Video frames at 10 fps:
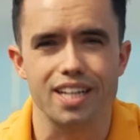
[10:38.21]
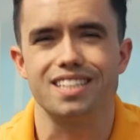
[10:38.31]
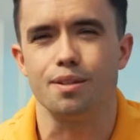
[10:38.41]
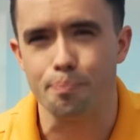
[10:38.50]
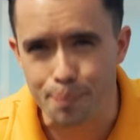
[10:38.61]
It's
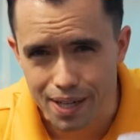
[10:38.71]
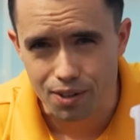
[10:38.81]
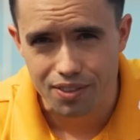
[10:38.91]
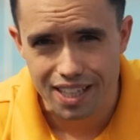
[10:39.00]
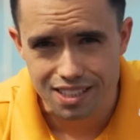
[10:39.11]
the
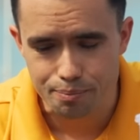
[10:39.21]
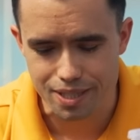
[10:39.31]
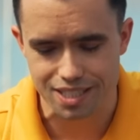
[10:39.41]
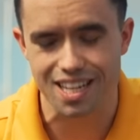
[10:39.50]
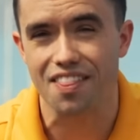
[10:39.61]
bigger things in
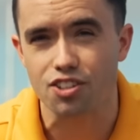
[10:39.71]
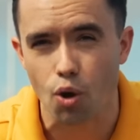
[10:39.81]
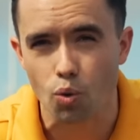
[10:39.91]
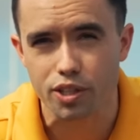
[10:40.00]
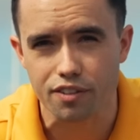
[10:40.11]
business, and there's
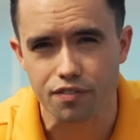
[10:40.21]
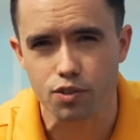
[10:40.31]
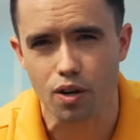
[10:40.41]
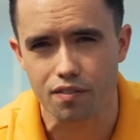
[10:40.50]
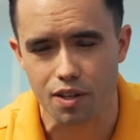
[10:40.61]
only a
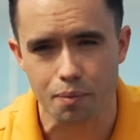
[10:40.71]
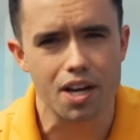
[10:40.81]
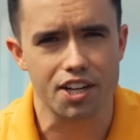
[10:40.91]
few of them.